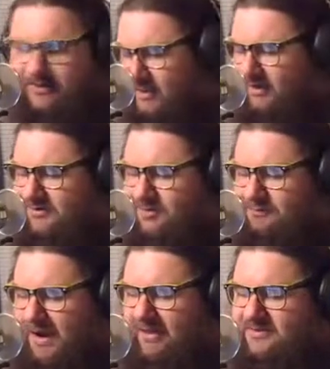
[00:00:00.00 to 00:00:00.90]
that
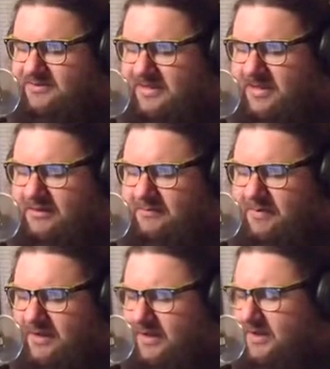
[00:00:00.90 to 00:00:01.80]
also bothers
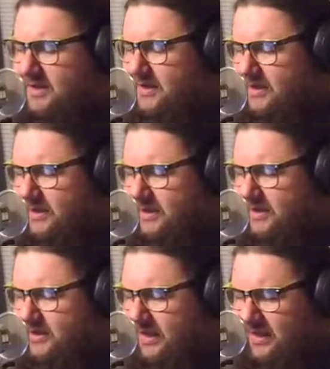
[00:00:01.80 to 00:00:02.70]
them,
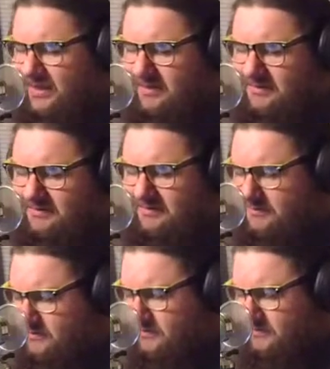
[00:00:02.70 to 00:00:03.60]
then they can
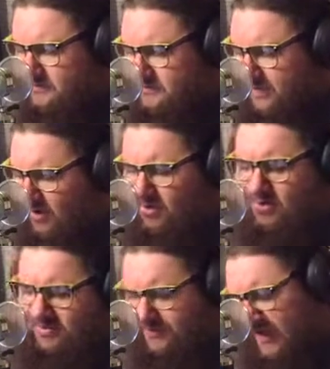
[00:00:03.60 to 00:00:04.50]
say,
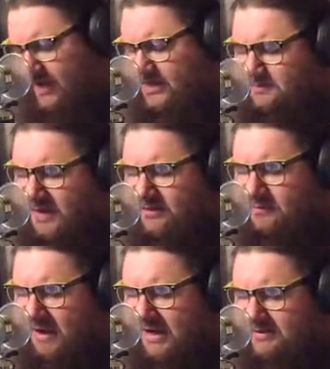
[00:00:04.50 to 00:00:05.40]
oh, well, that guy's
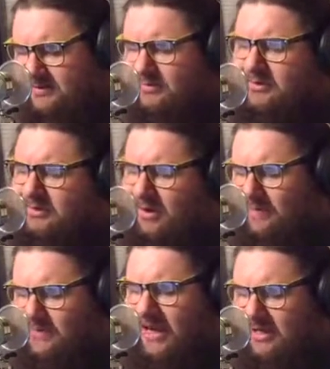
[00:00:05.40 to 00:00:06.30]
bothered by it too. You know,
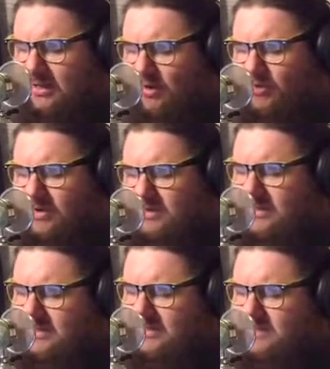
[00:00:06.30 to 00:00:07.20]
I'm not alone
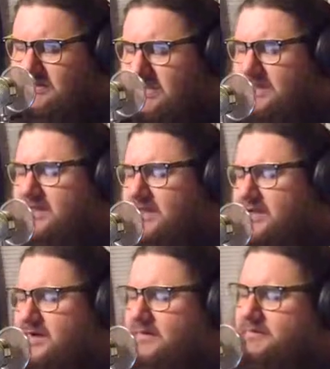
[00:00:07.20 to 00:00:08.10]
in this.
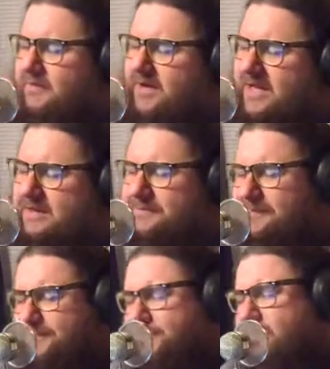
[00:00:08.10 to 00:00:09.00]
But
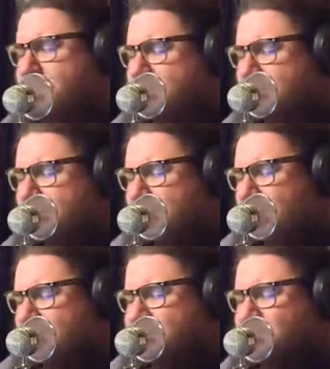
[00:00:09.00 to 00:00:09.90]

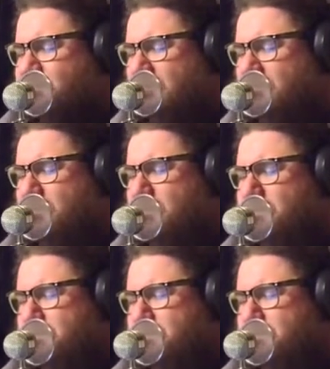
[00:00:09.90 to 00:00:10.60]
I don't